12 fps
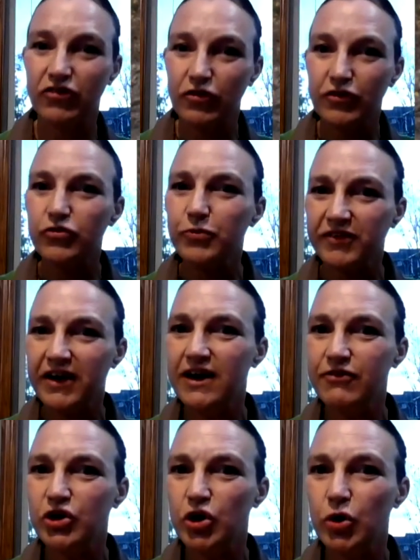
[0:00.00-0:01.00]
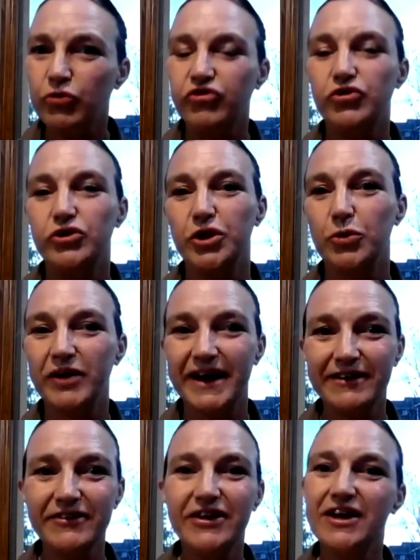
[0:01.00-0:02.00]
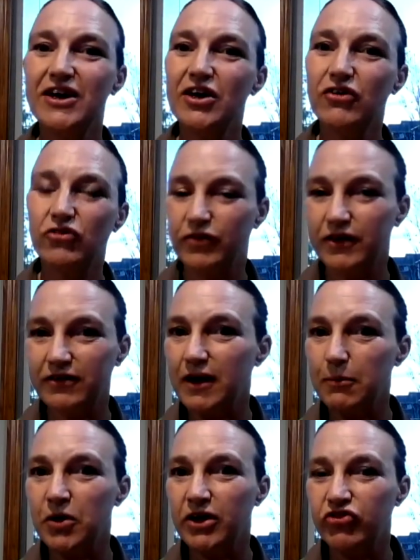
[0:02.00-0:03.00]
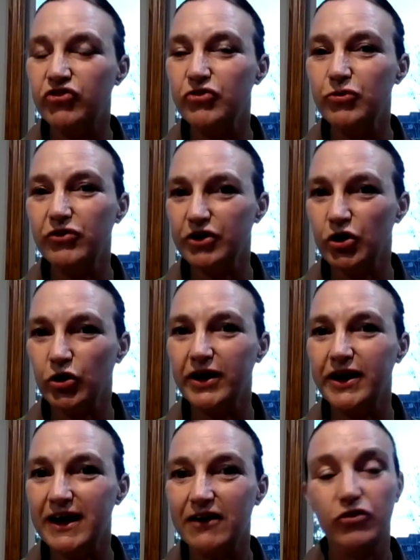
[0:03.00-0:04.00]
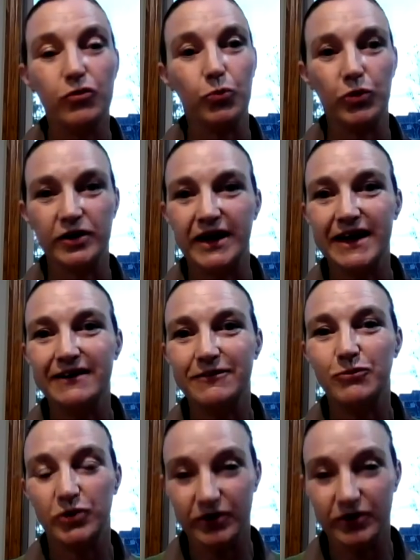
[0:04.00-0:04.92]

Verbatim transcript: so this was kind of a coastal lowland. So things like monsoons and hurricanes were like were